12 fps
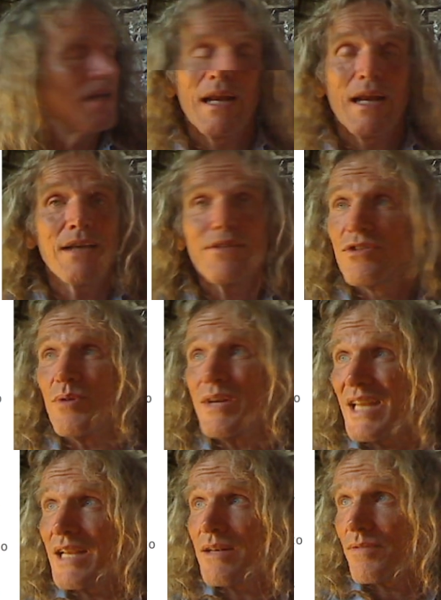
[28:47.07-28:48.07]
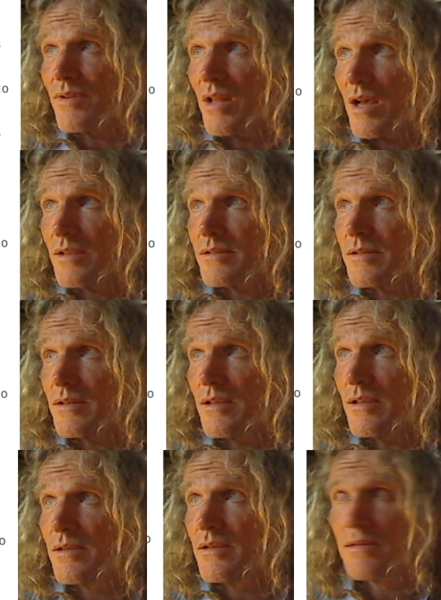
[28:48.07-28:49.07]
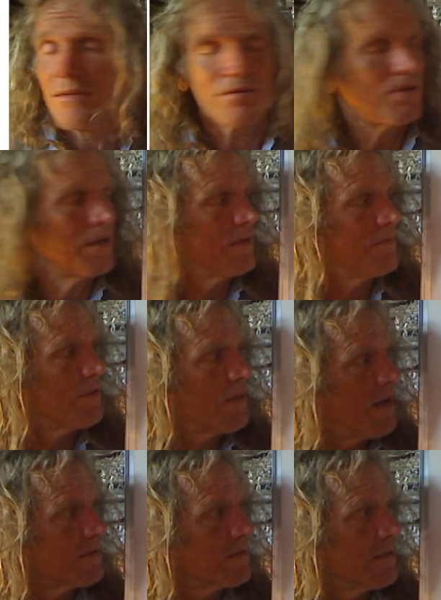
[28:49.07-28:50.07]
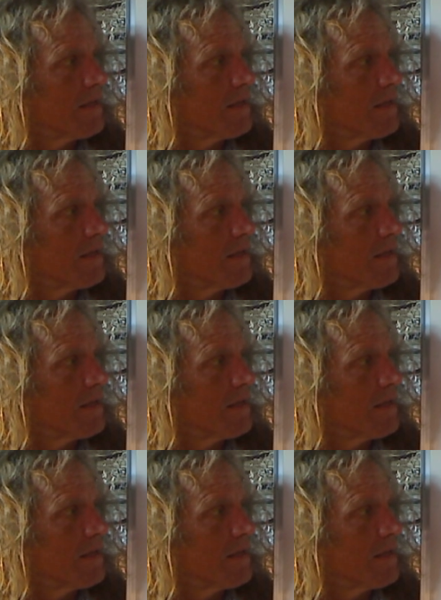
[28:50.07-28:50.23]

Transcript: it has no innate velocity. So any velocity it